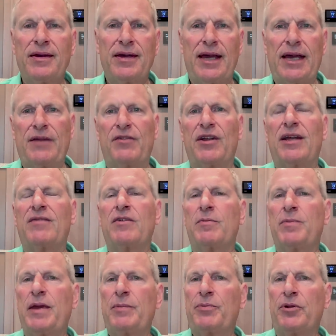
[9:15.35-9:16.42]
And if you're giving
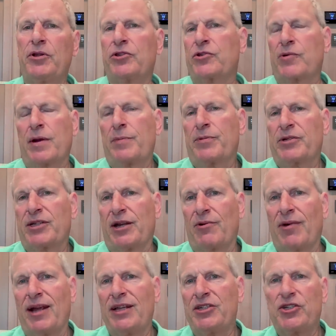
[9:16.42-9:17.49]
people 3%
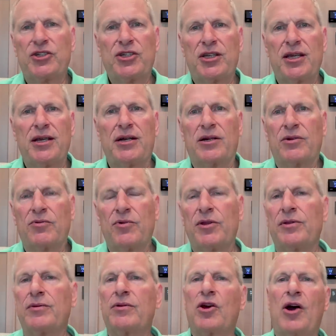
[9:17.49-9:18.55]
raises a year
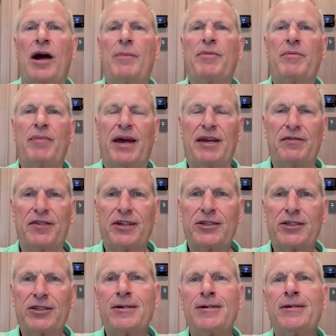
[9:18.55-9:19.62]
with comp and
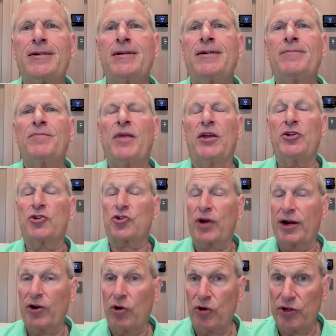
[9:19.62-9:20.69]
benefits, and you're
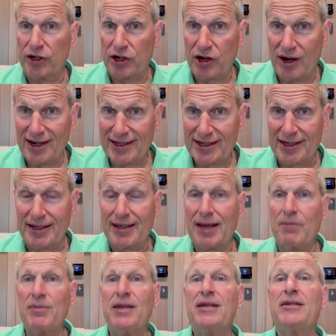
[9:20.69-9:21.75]
trying to hold it constant,
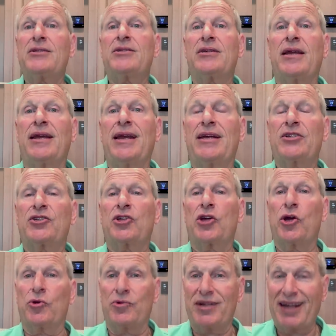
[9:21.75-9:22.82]
that means it has to
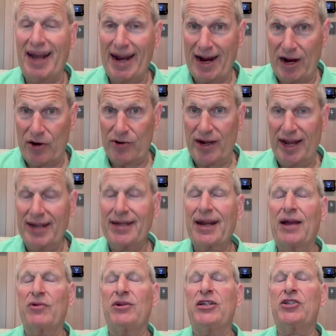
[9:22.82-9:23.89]
go down.
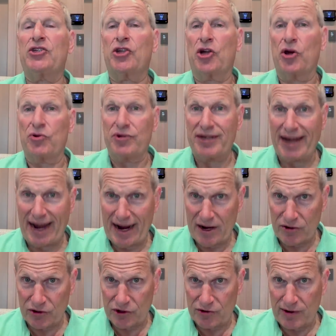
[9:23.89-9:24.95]
Headcount needs to go
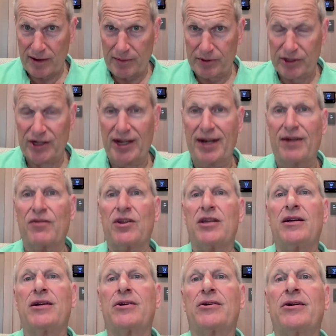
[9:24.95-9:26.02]
down 3% every
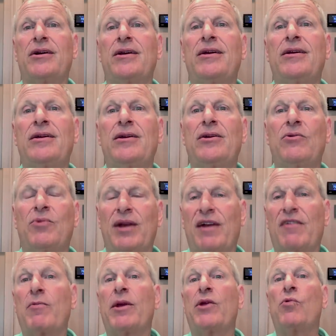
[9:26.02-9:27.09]
year when
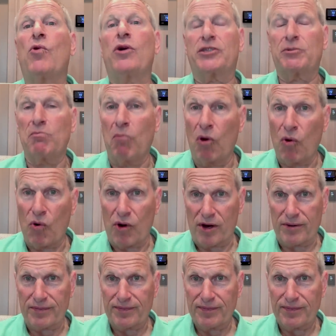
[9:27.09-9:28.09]
everybody wants more.